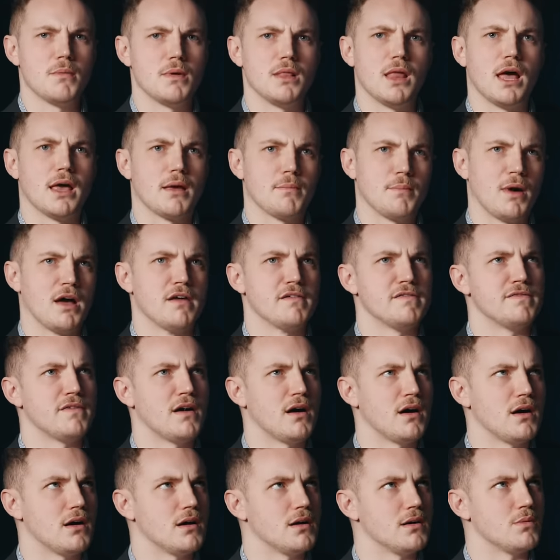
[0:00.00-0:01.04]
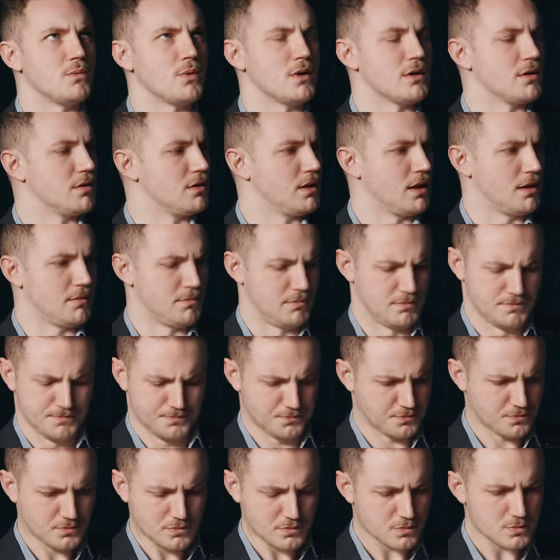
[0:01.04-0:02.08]
like by far one
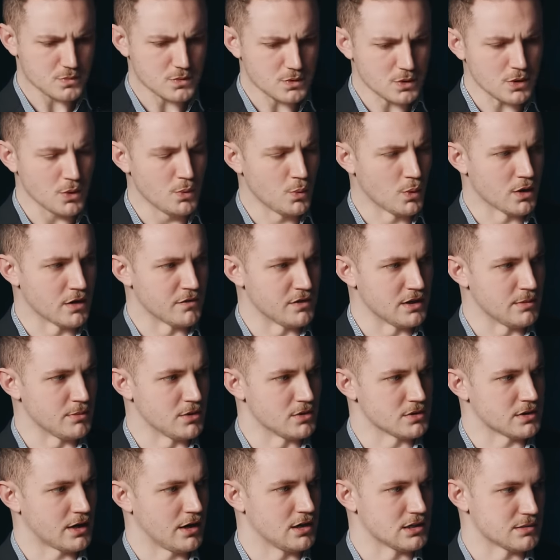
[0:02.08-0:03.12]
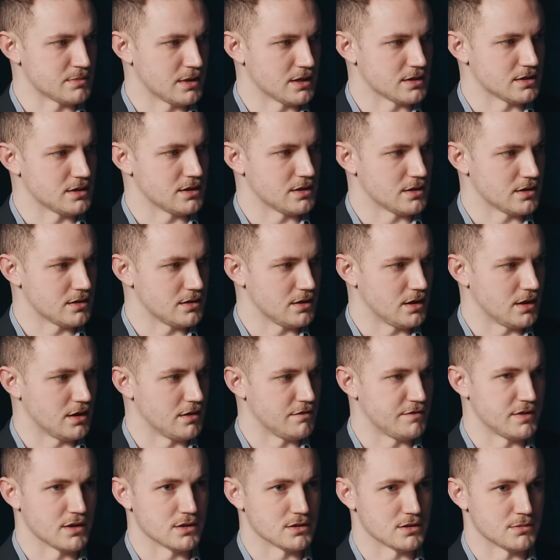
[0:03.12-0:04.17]
of the most charismatic
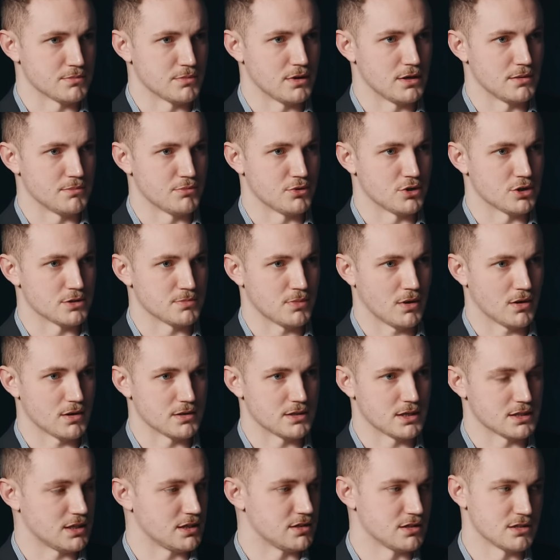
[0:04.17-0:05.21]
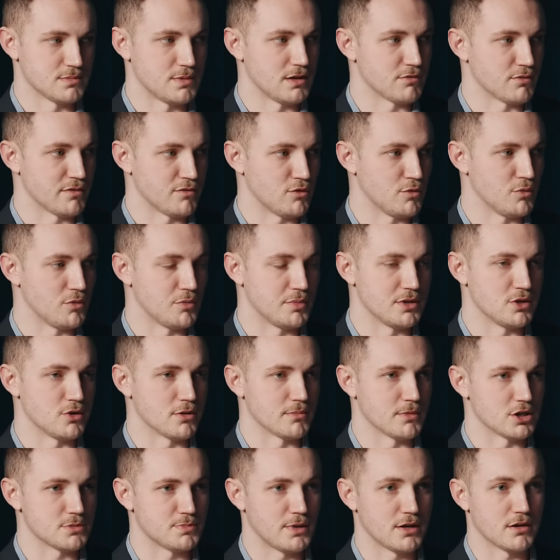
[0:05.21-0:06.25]
figures in British politics. I suspect Reform would be doing
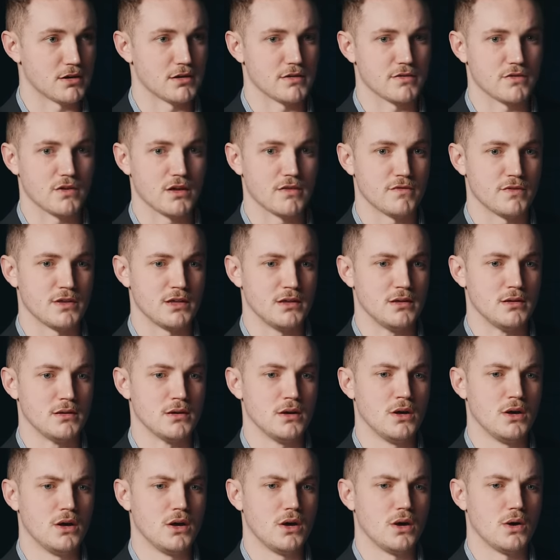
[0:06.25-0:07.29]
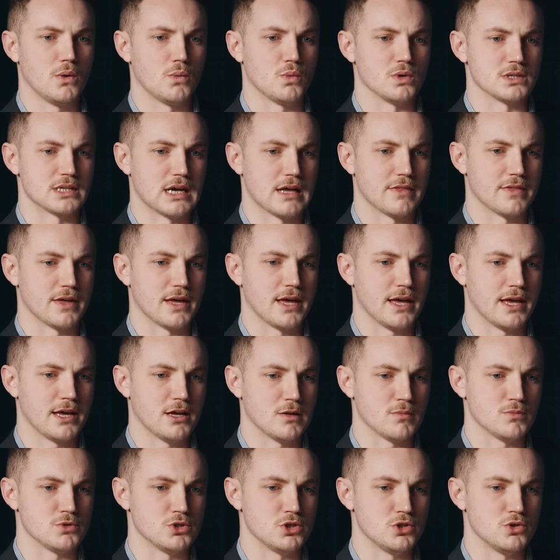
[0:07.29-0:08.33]
much better if he was at the
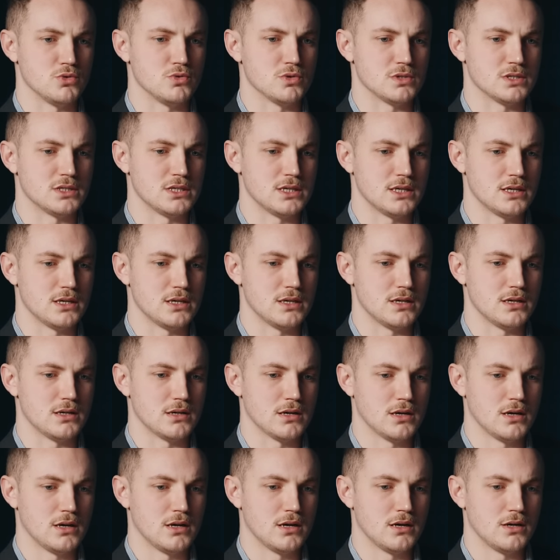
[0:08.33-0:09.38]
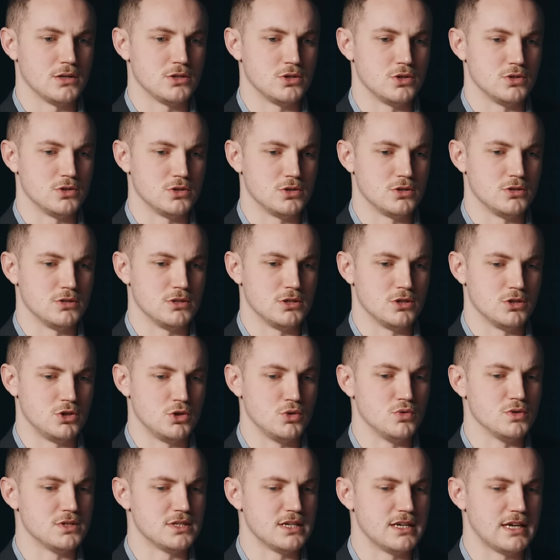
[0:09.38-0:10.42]
helm. Do you see
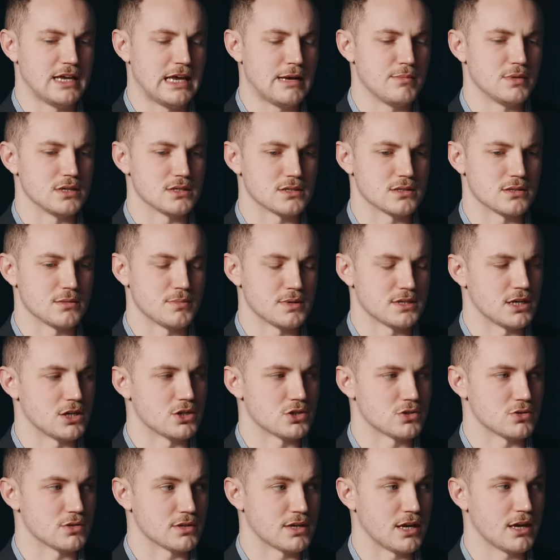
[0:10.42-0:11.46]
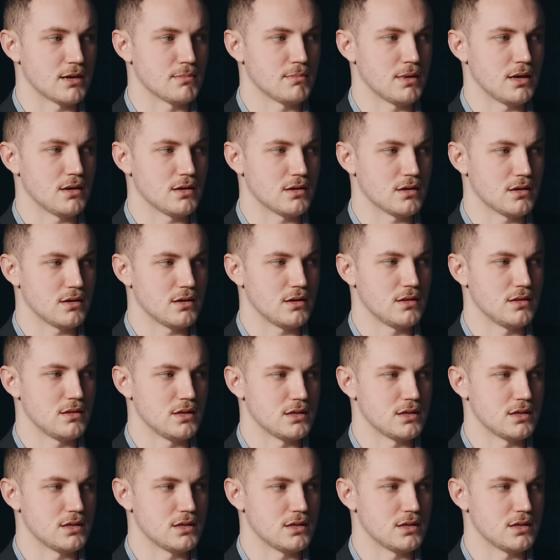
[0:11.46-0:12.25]
him as the potential kingmaker in